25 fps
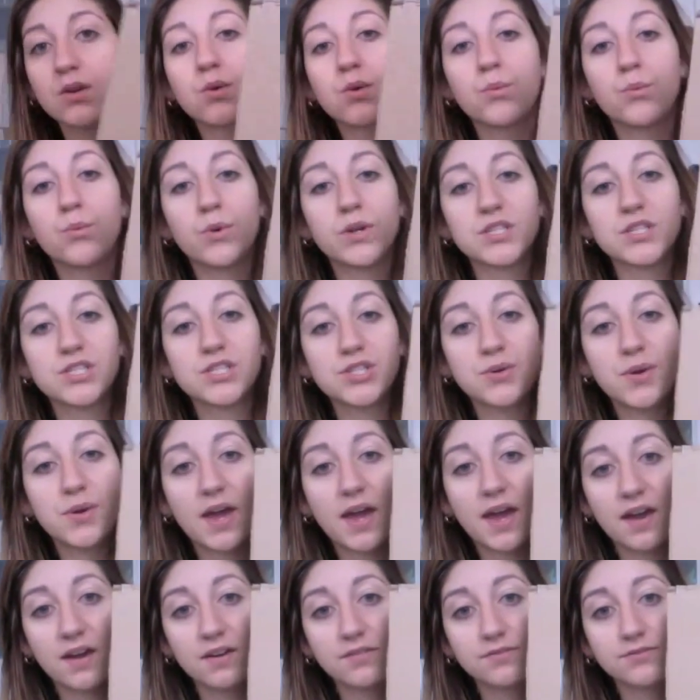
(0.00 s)
Once you
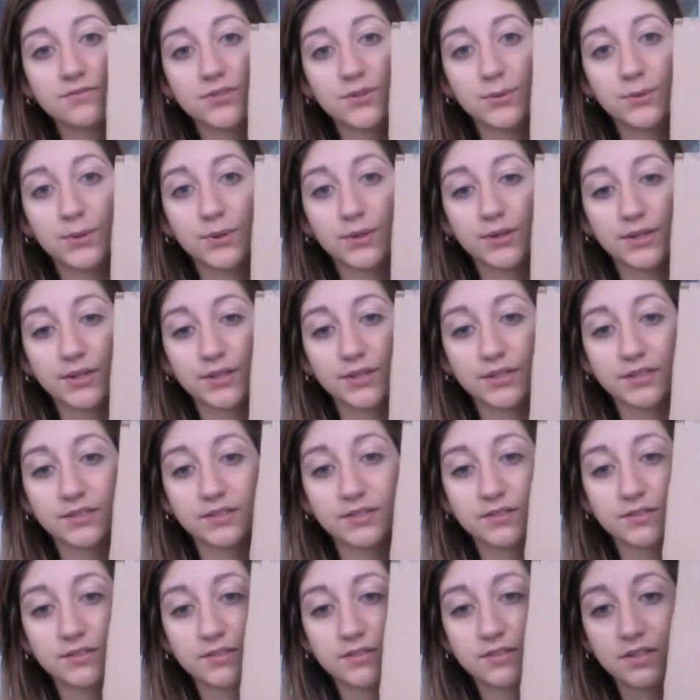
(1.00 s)
have your
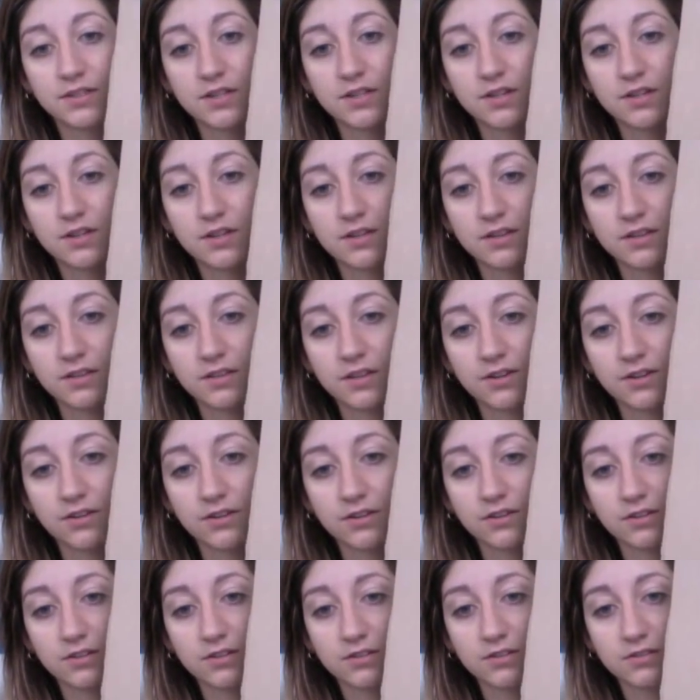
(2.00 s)

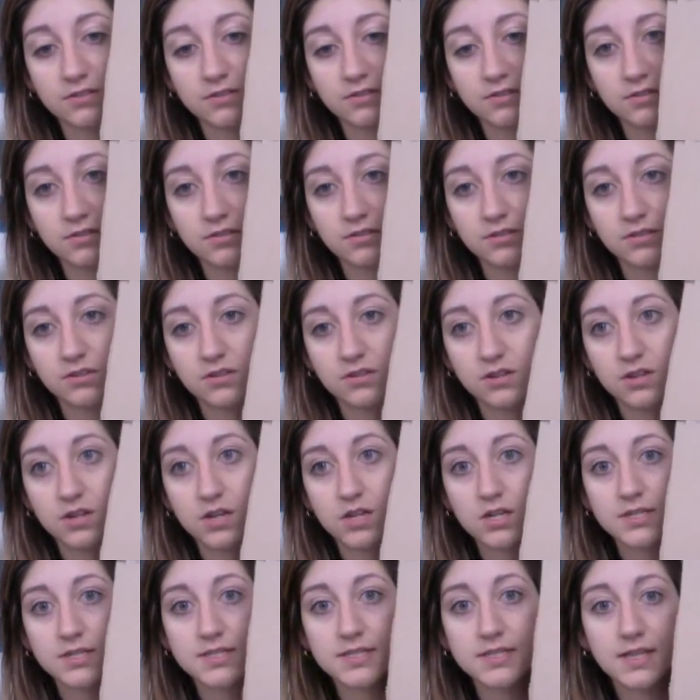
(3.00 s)
little
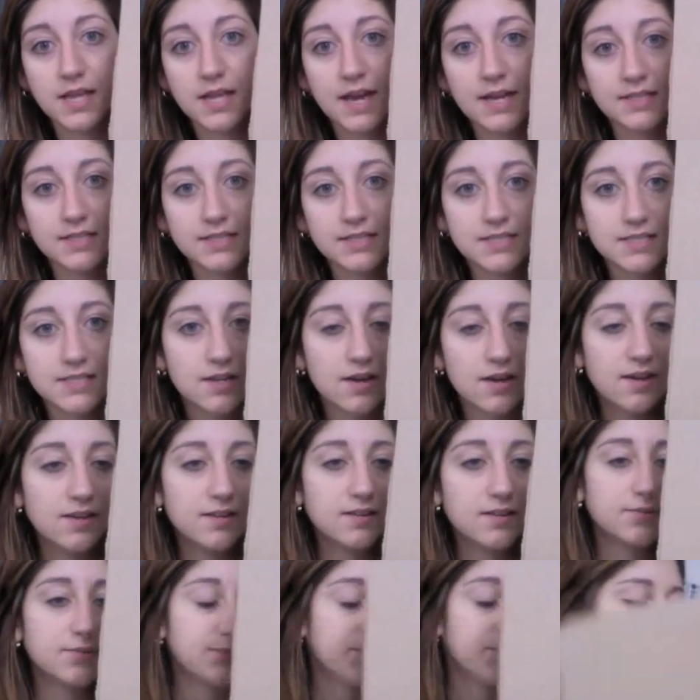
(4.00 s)
slats
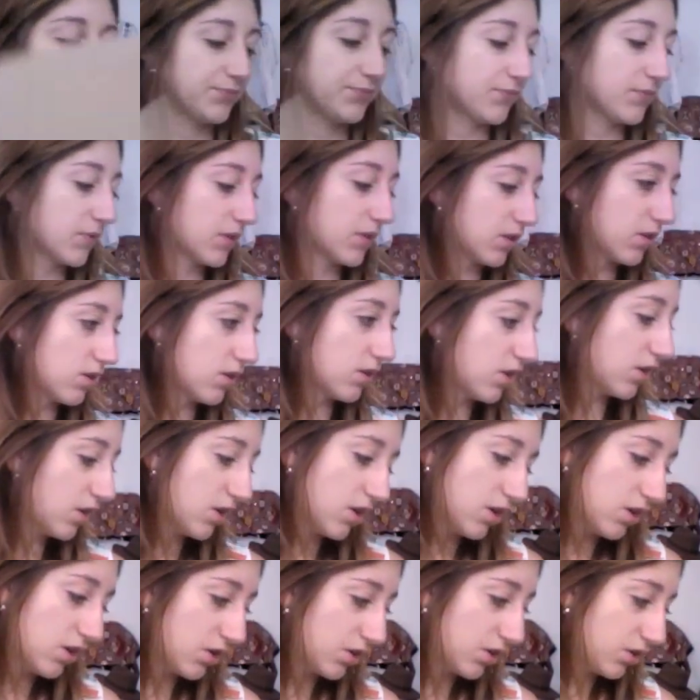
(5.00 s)
cut,
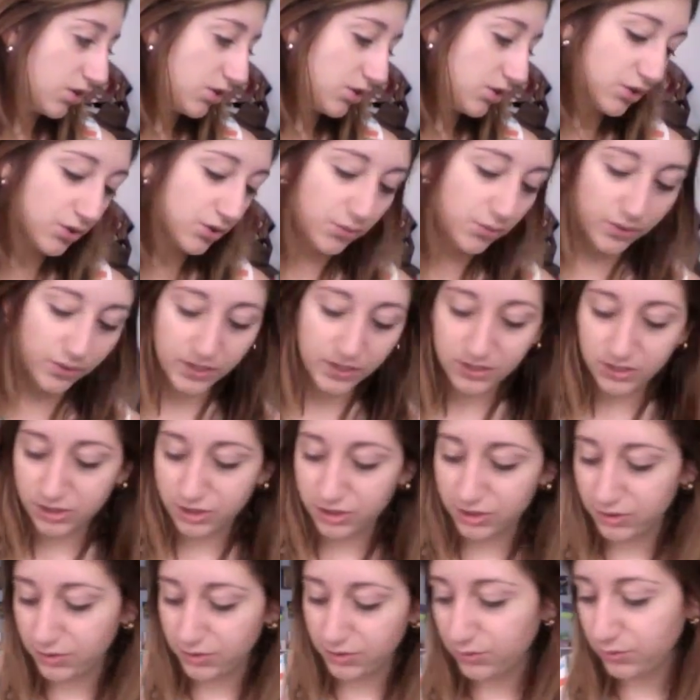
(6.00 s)
you're going
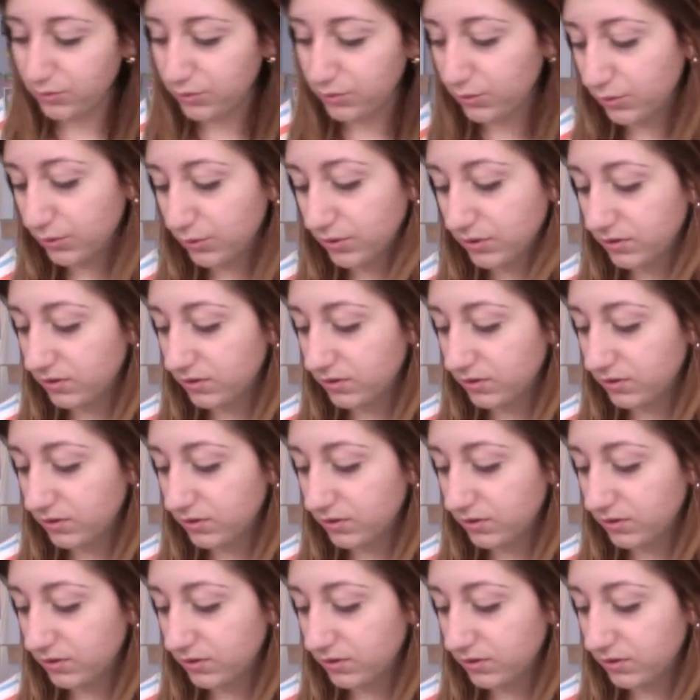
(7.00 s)
to